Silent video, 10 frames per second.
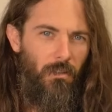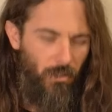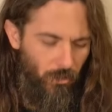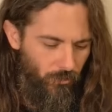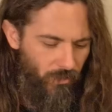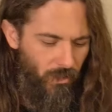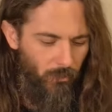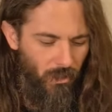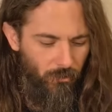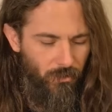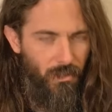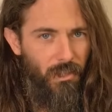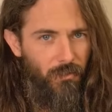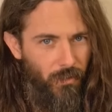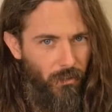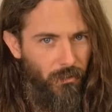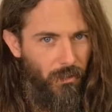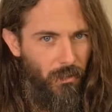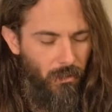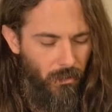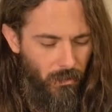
then you've seen me use this filter.